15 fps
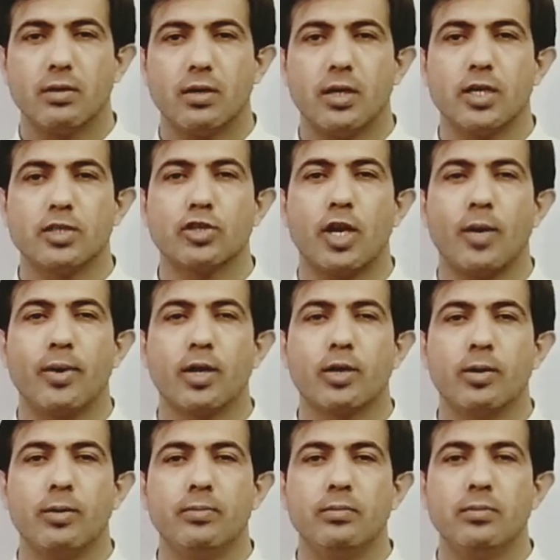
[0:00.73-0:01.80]
Assalamu
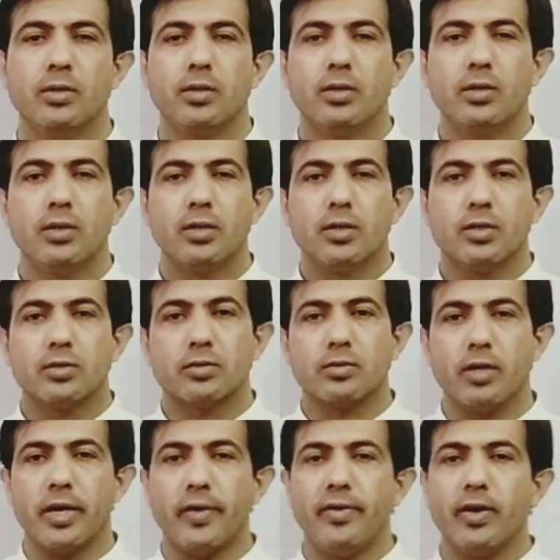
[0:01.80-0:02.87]
alaikum.
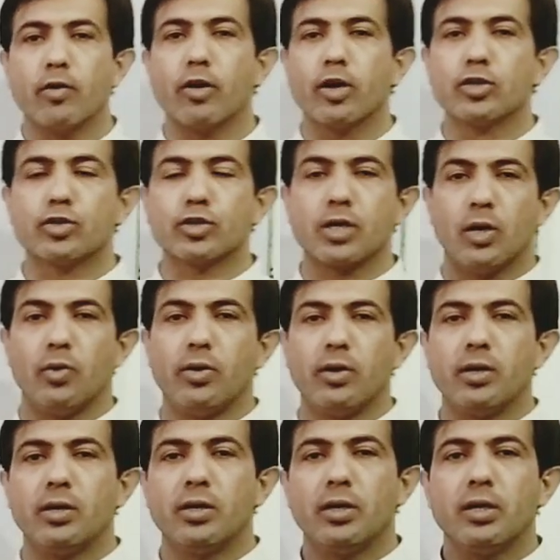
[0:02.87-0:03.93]
Today we are going to
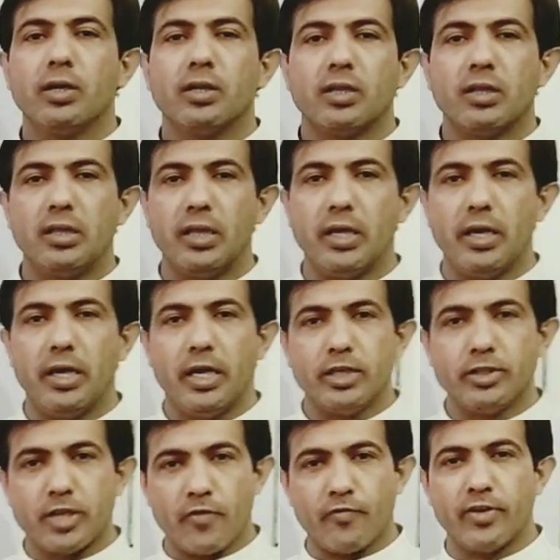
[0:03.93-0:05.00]
cover the
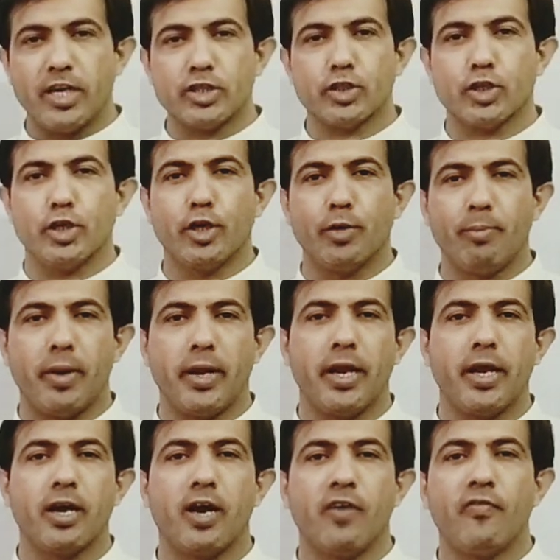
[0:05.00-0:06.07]
definition,
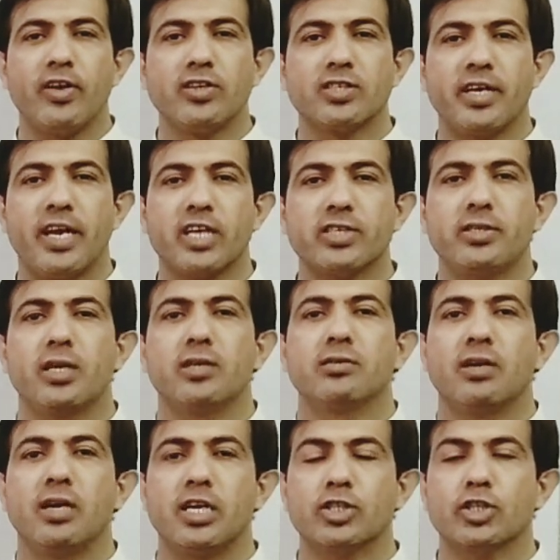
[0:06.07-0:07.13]
meaning of international
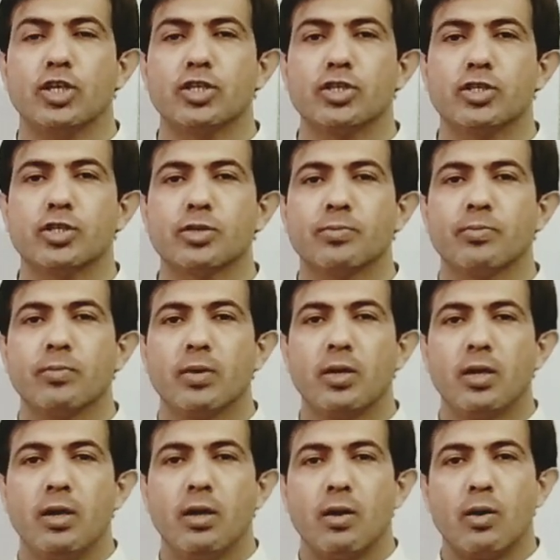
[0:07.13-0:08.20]
relations.
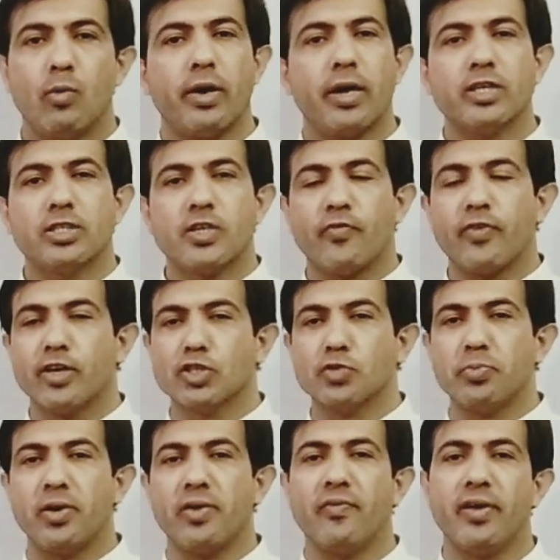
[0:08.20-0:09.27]
What is difference
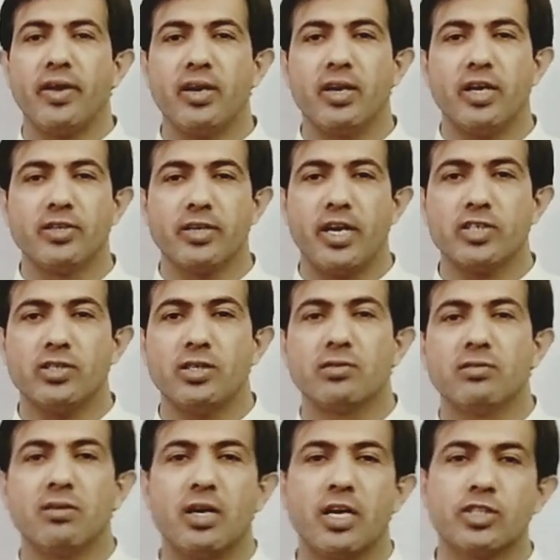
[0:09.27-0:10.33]
between international
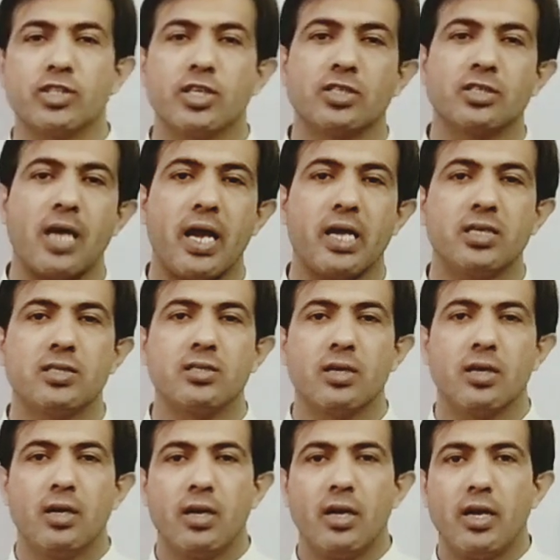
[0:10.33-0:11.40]
relations and
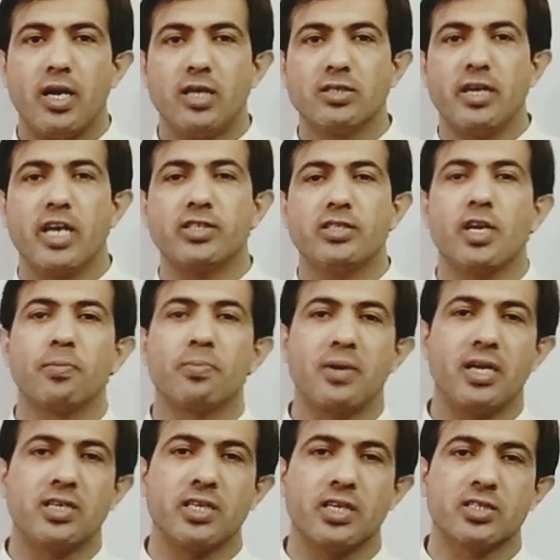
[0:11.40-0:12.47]
international
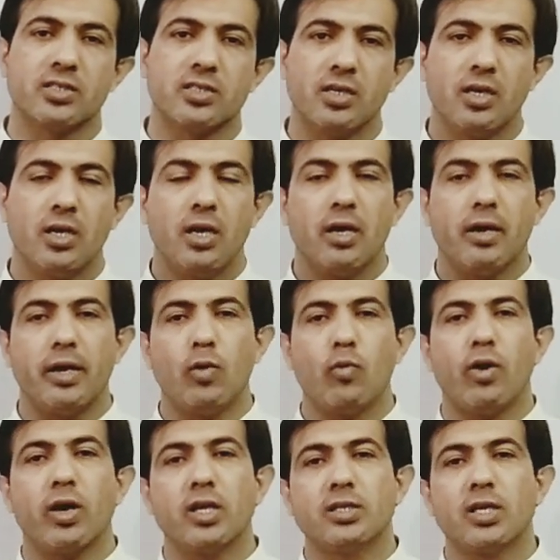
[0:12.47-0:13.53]
politics?
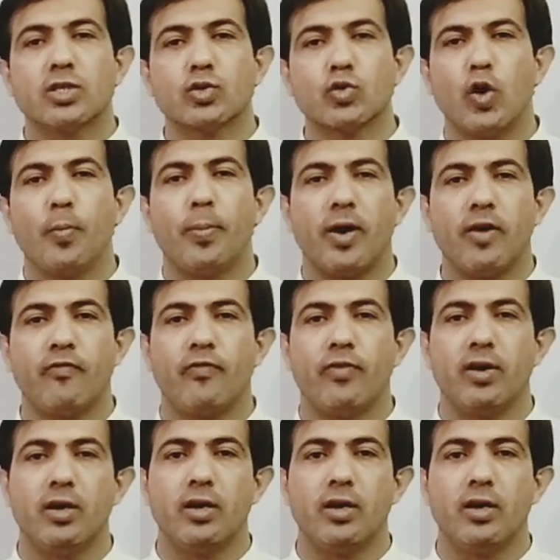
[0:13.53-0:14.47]
What is the scope of